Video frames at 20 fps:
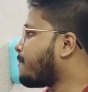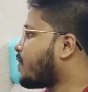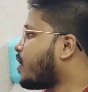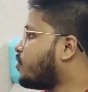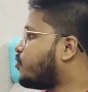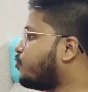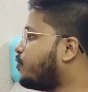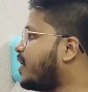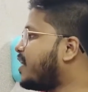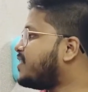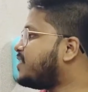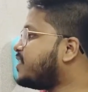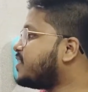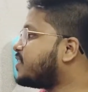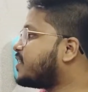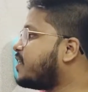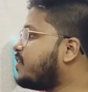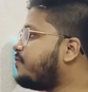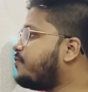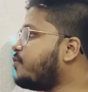today I
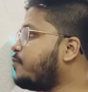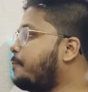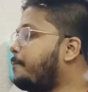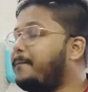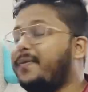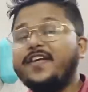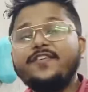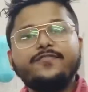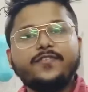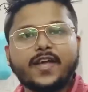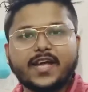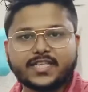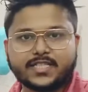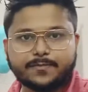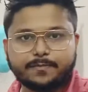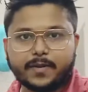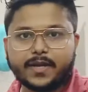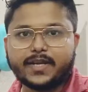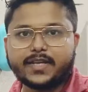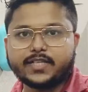just give you brief
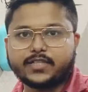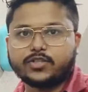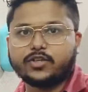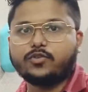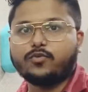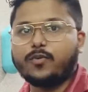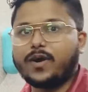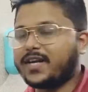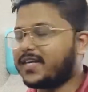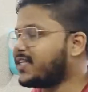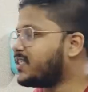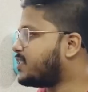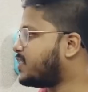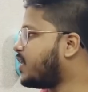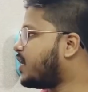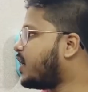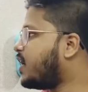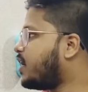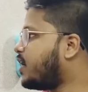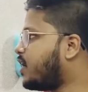explanation what is
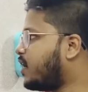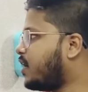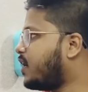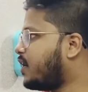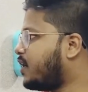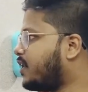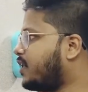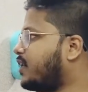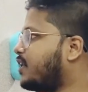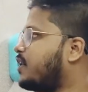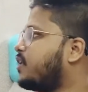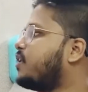the